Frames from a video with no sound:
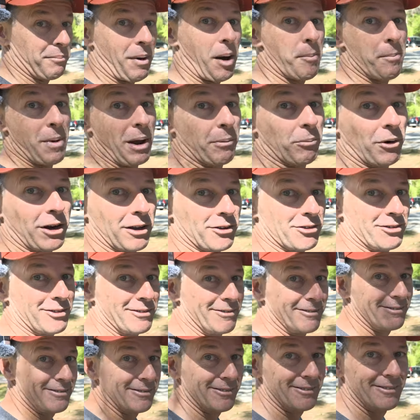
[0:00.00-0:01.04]
my memory's
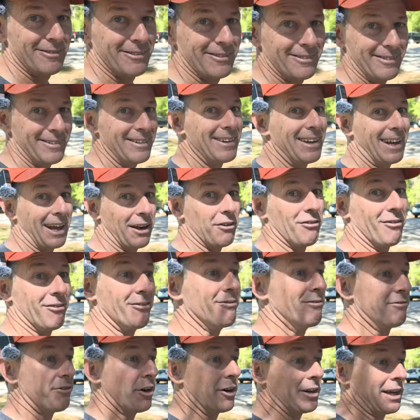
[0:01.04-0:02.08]
getting
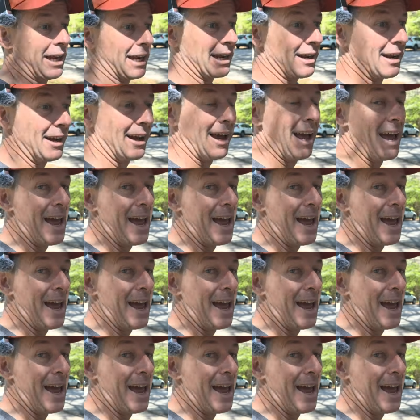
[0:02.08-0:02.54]
funky.